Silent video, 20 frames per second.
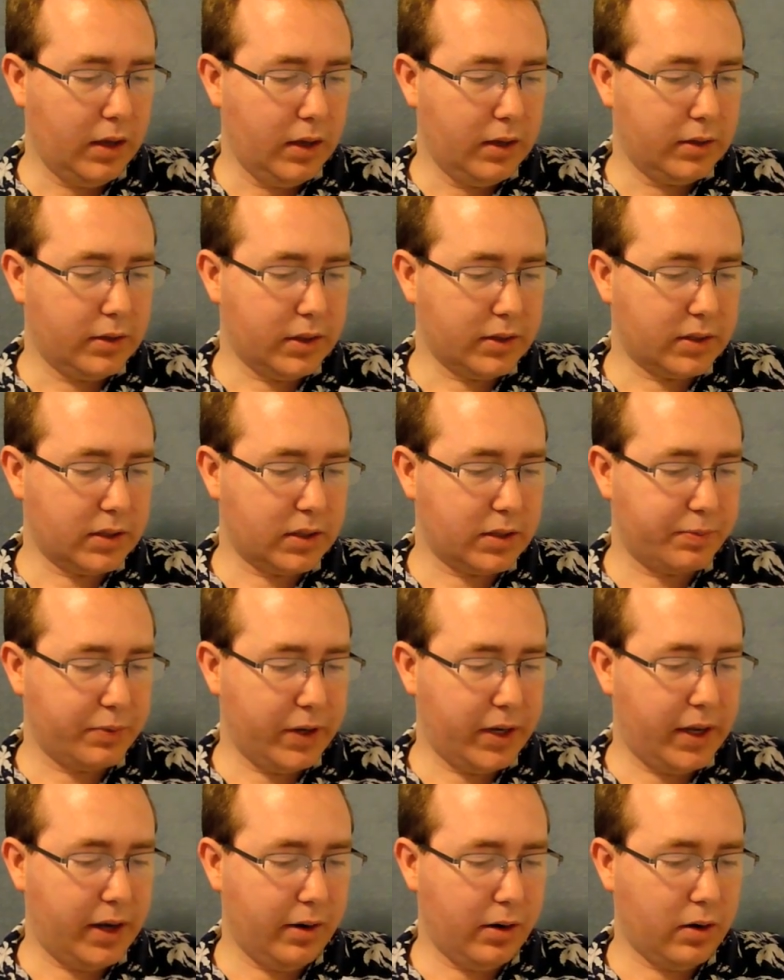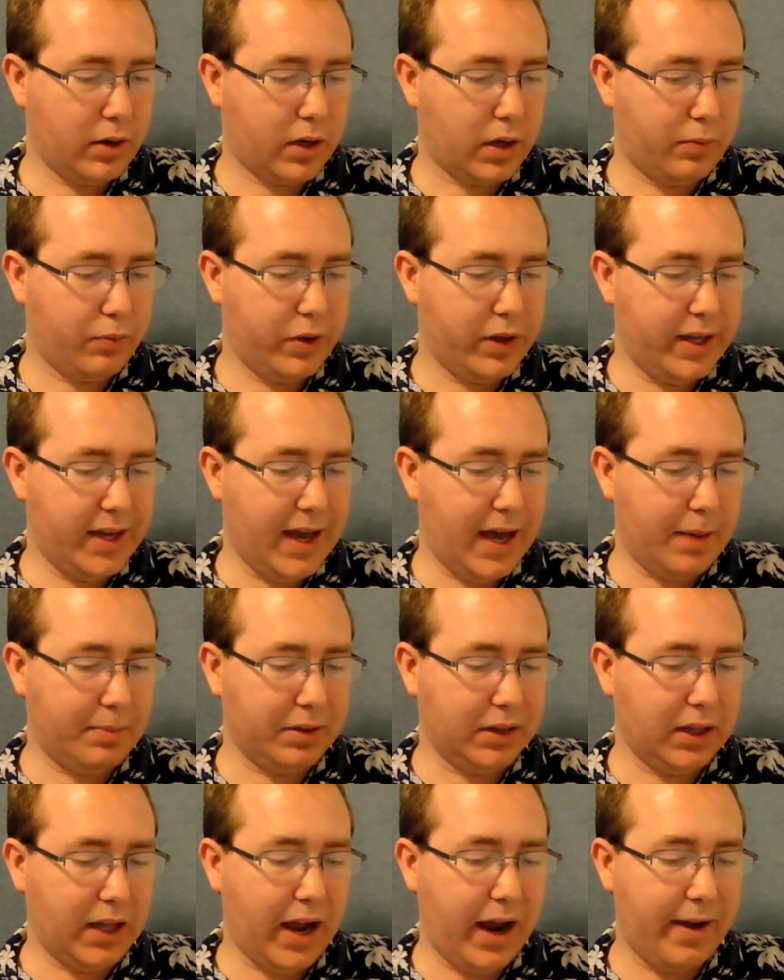Does the Sprint Hero come with the
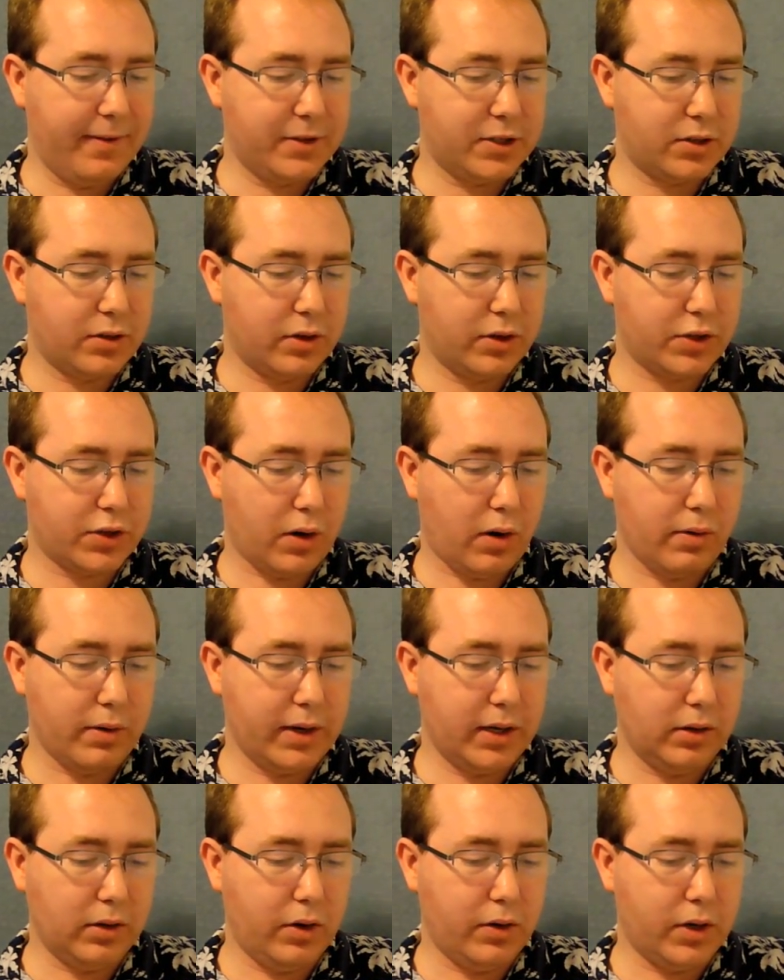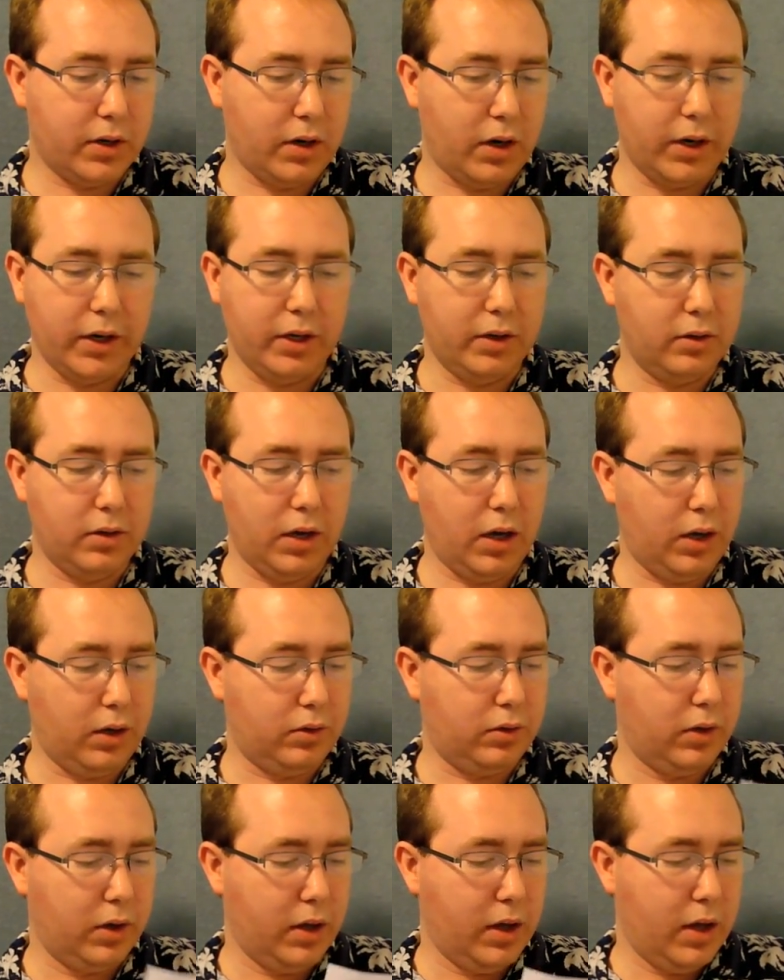app Live Search already loaded on it?
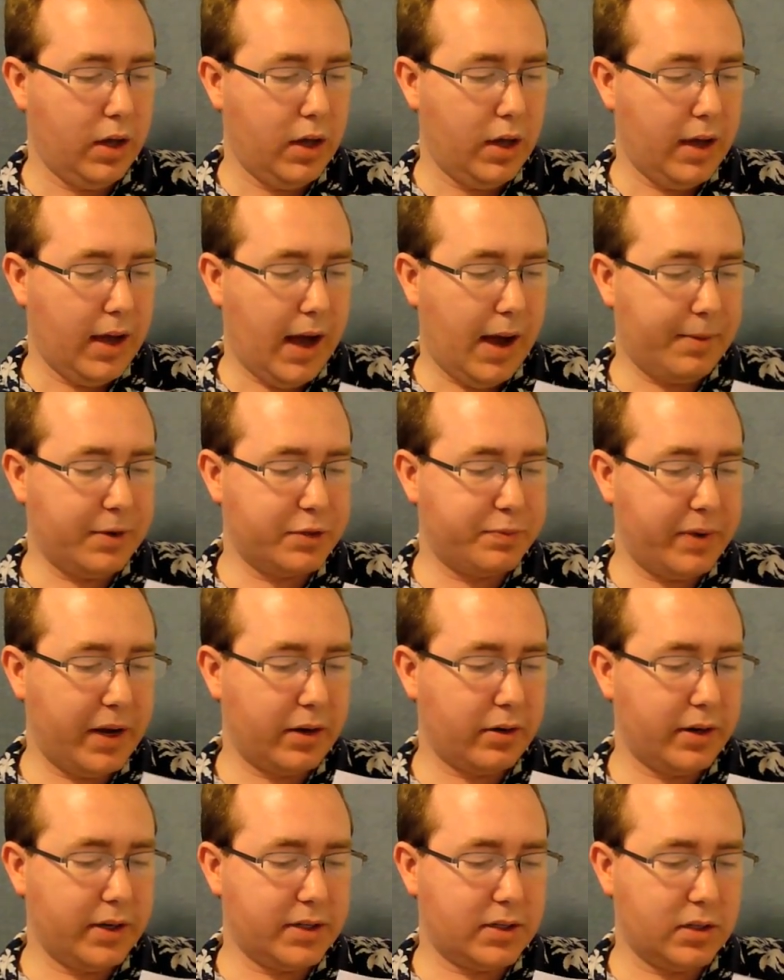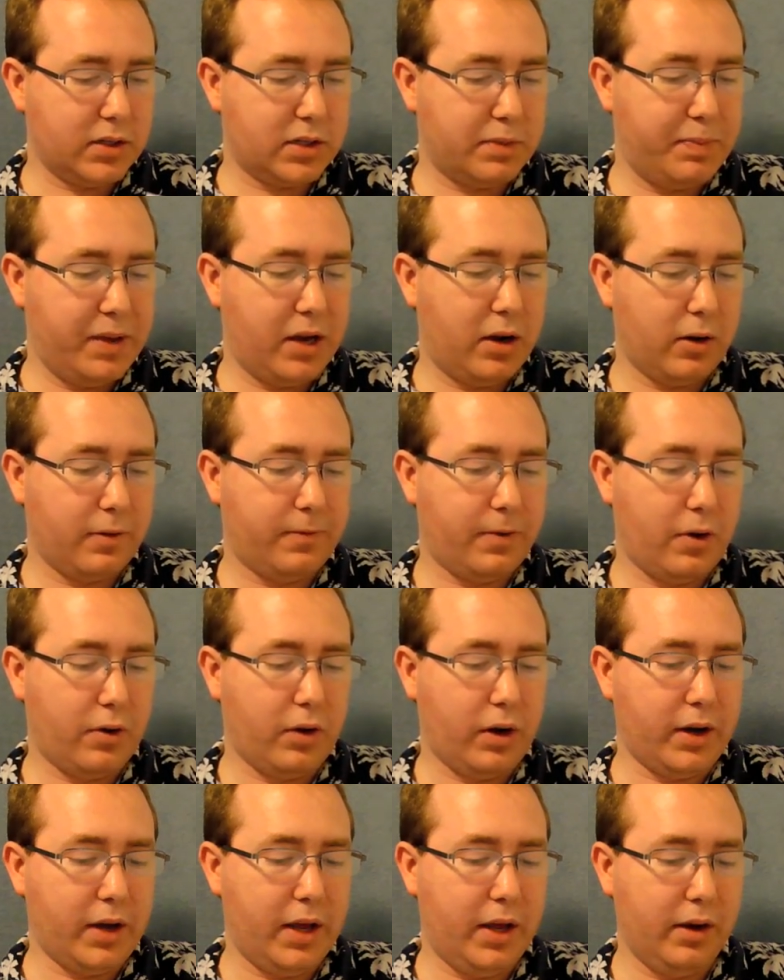No. How much better is the
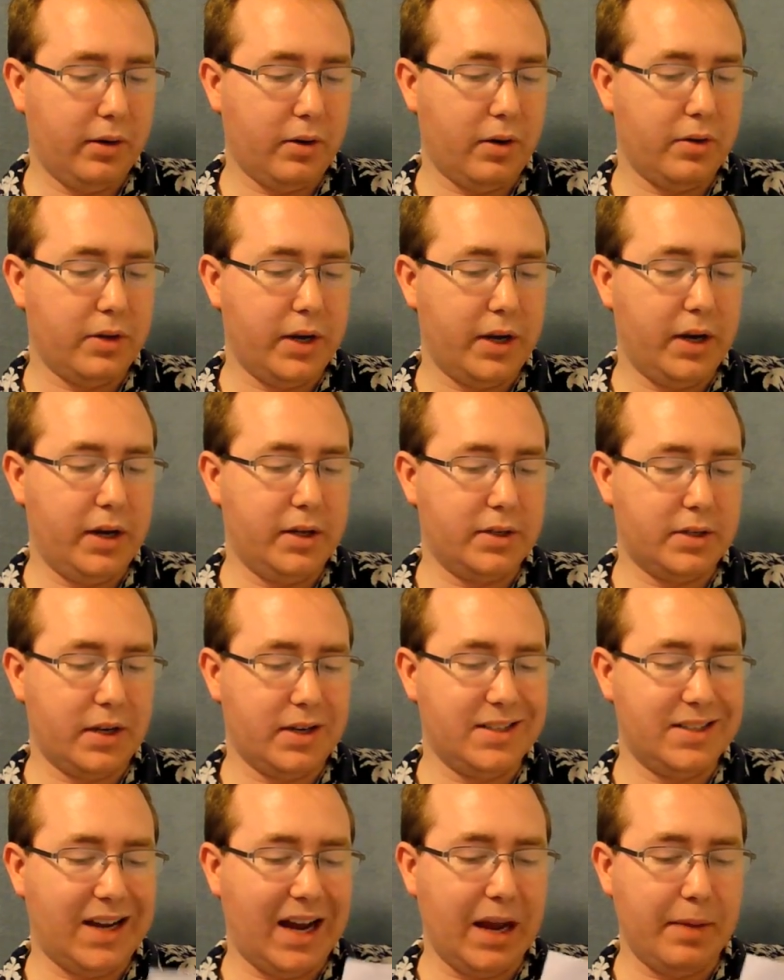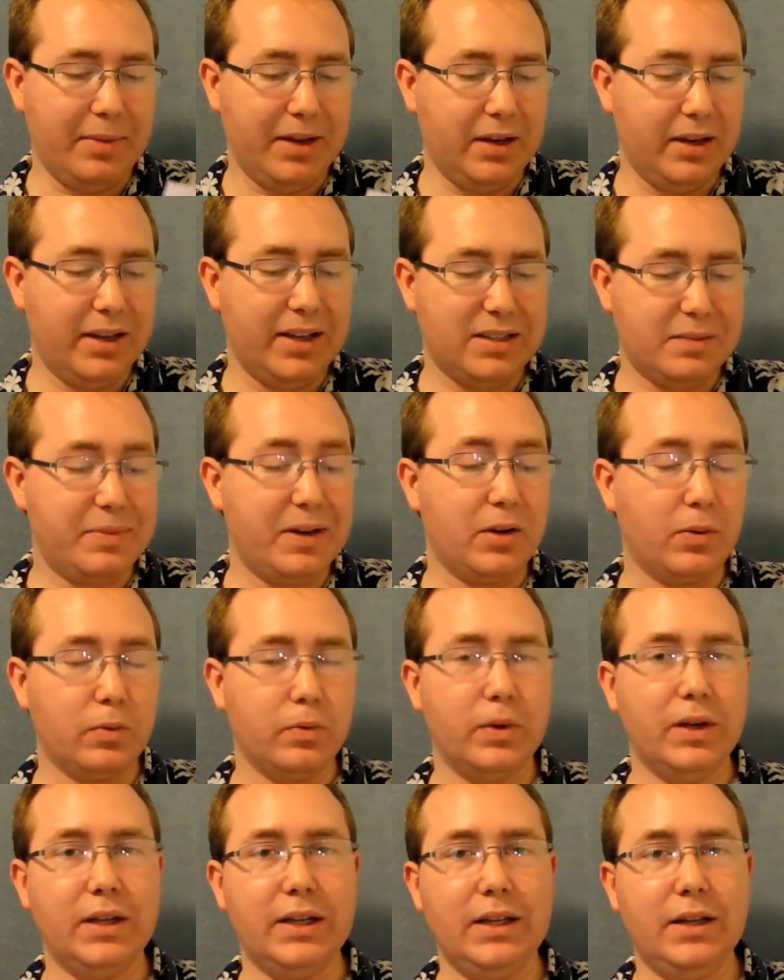speakerphone on Hero than it is on Diamond? It's been a
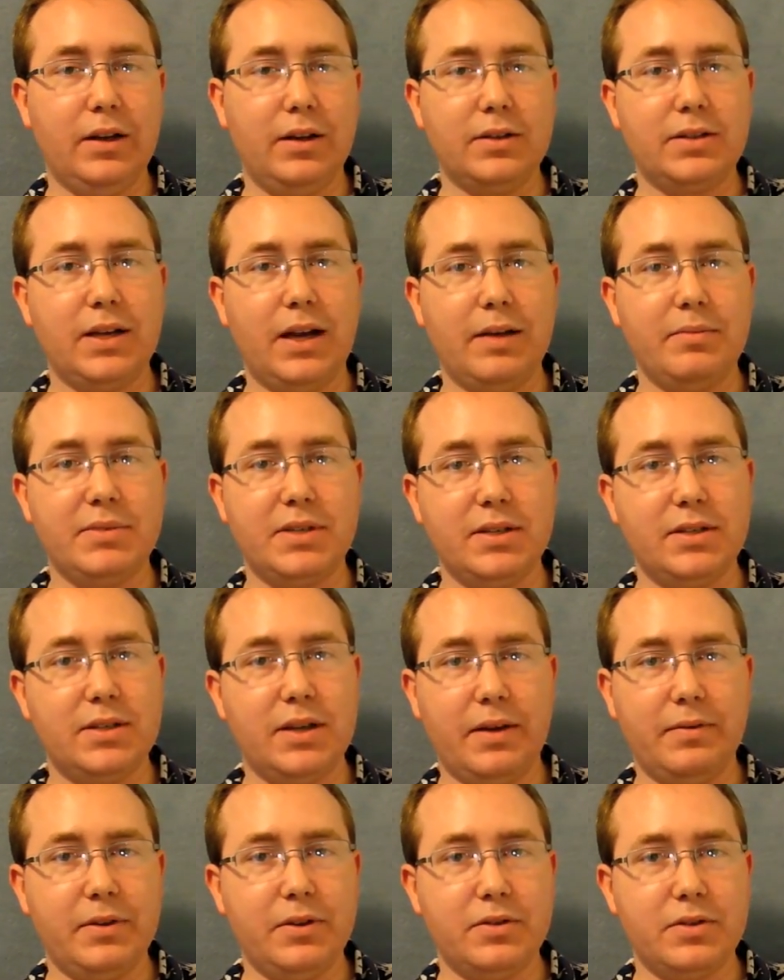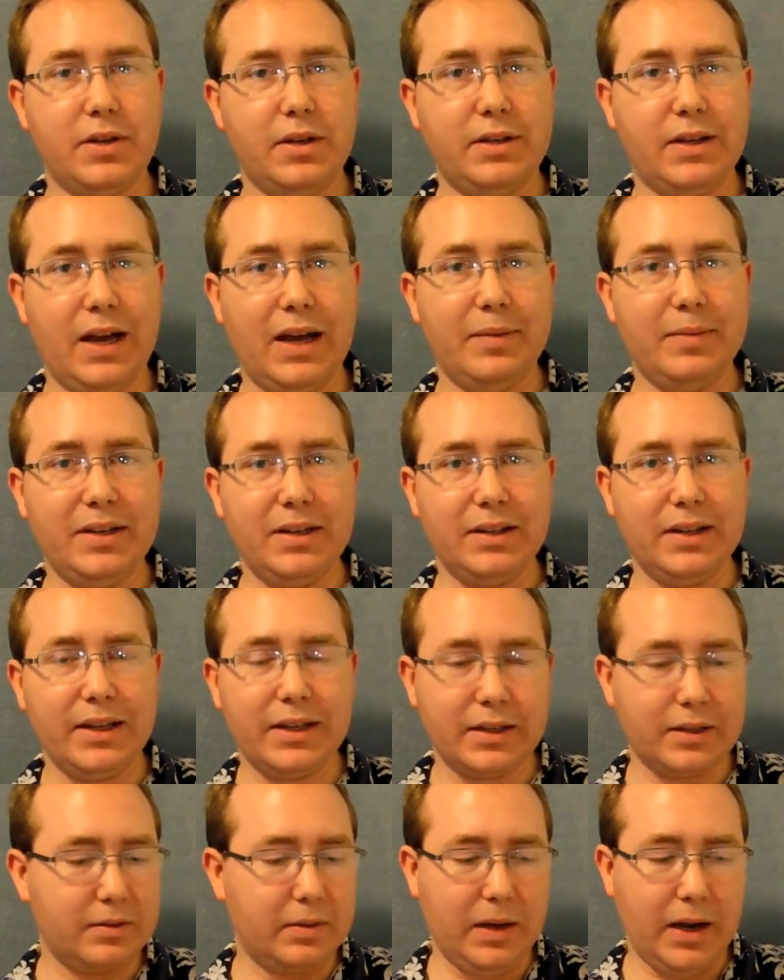really long time since I've used a Diamond,
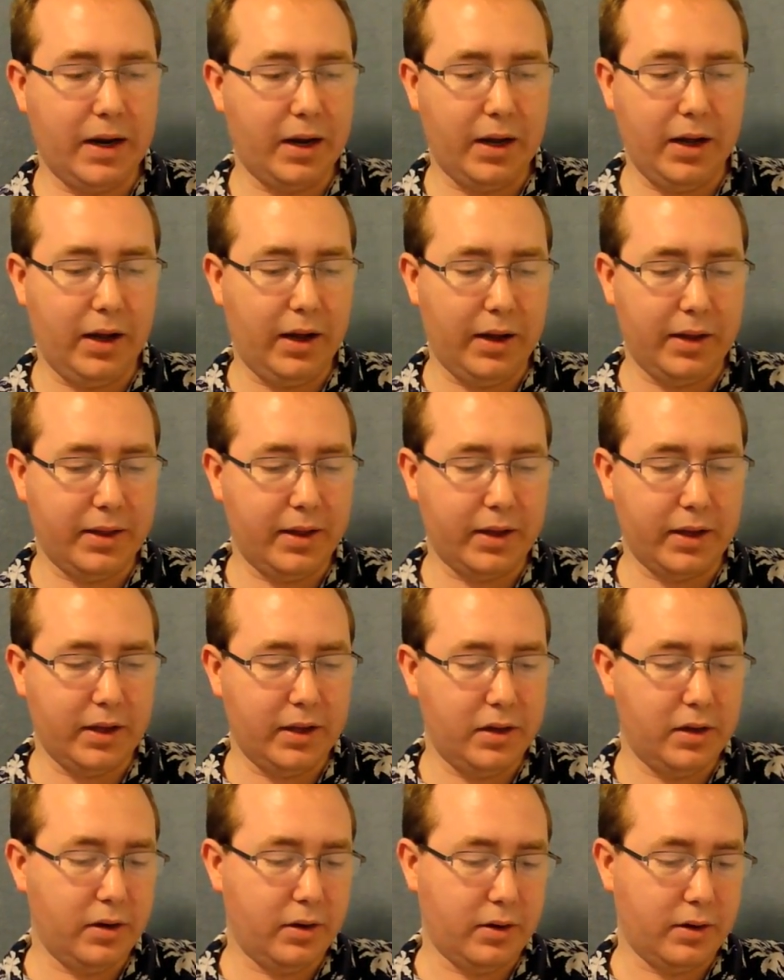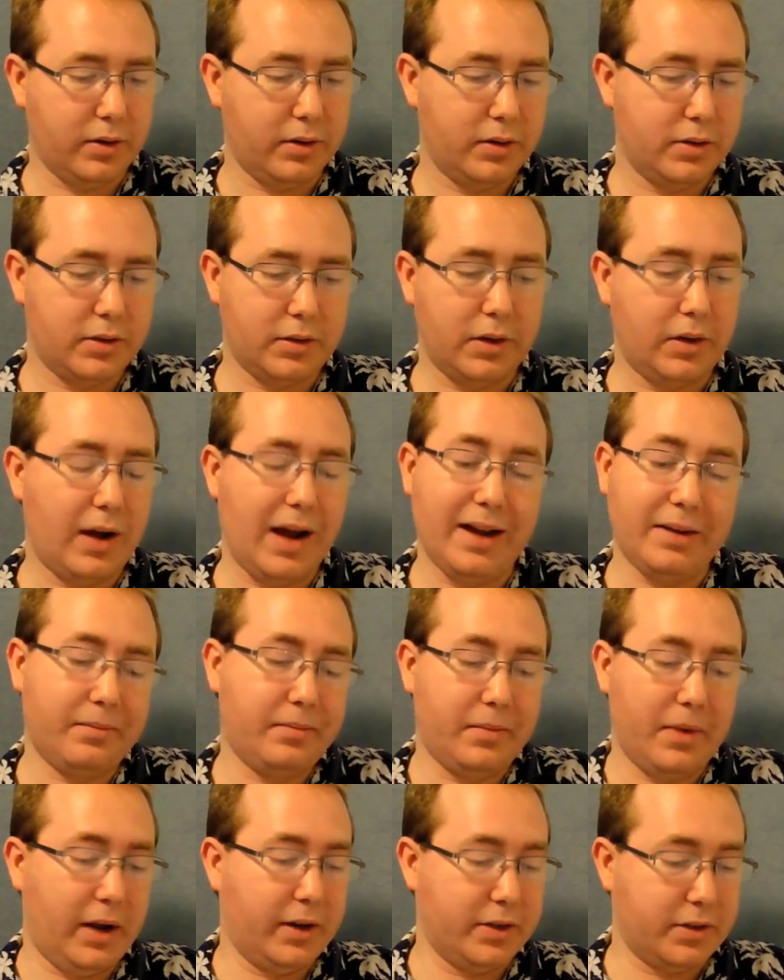like I think a year, so I
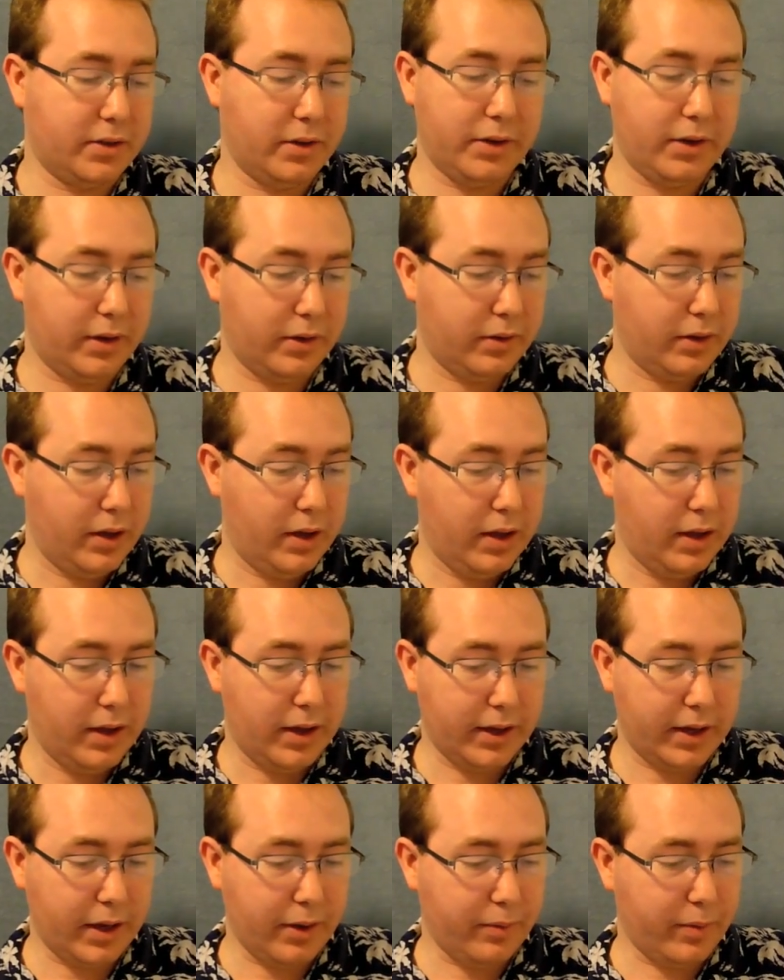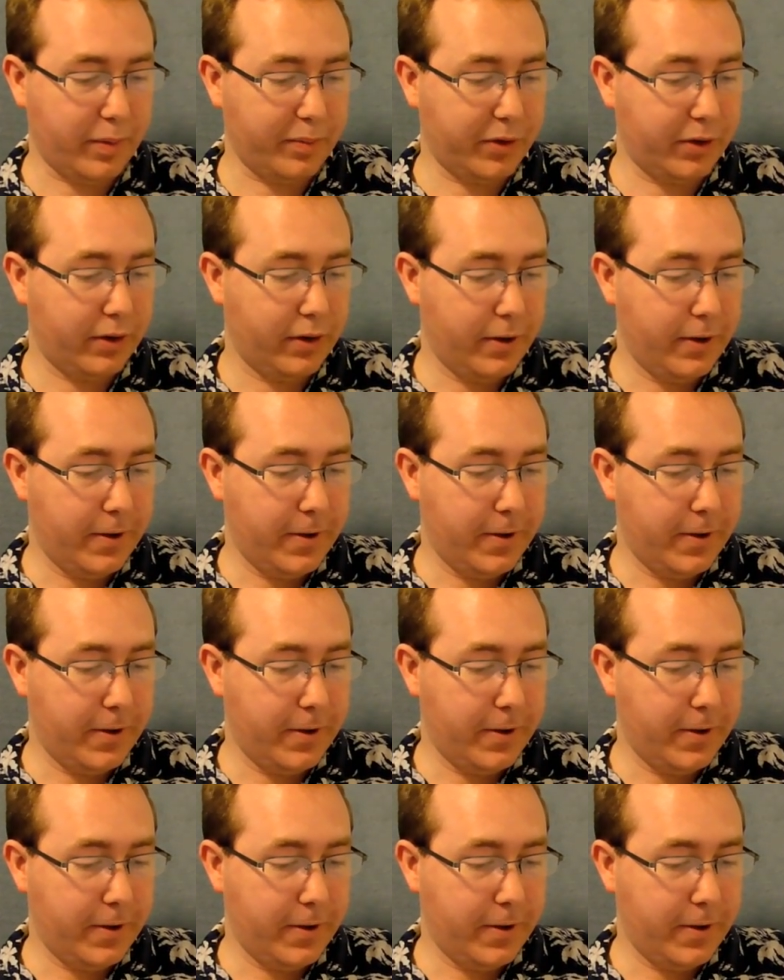just don't know. I can't remember.